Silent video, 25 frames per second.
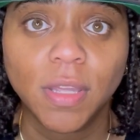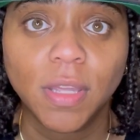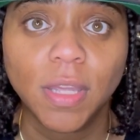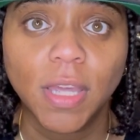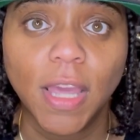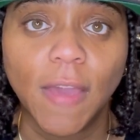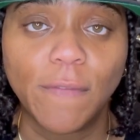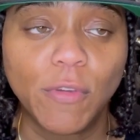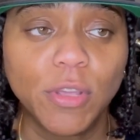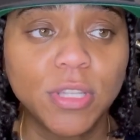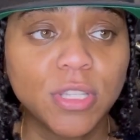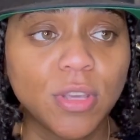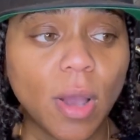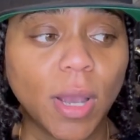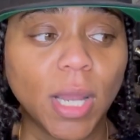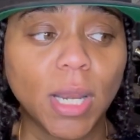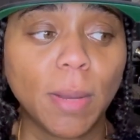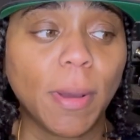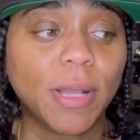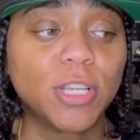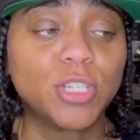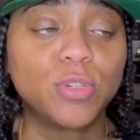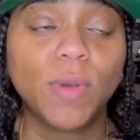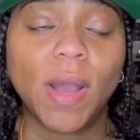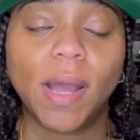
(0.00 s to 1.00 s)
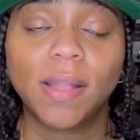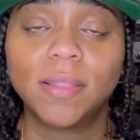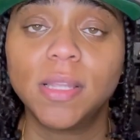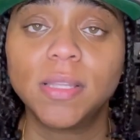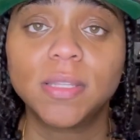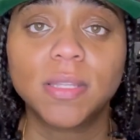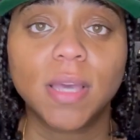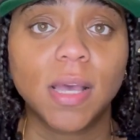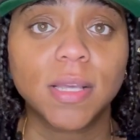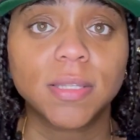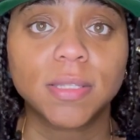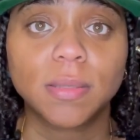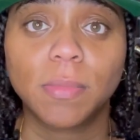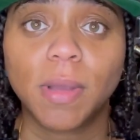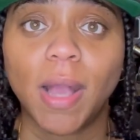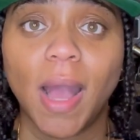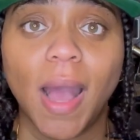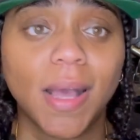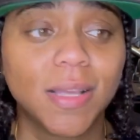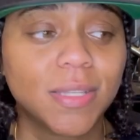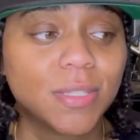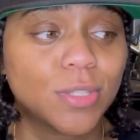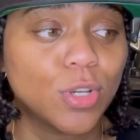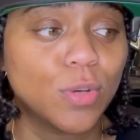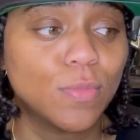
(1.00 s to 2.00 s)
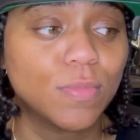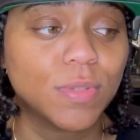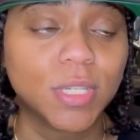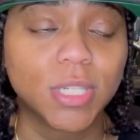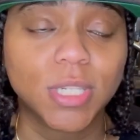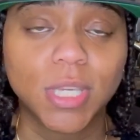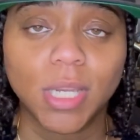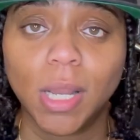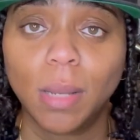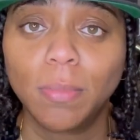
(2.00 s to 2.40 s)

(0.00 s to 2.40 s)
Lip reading: If you're talking about you got these custom costumes and shit,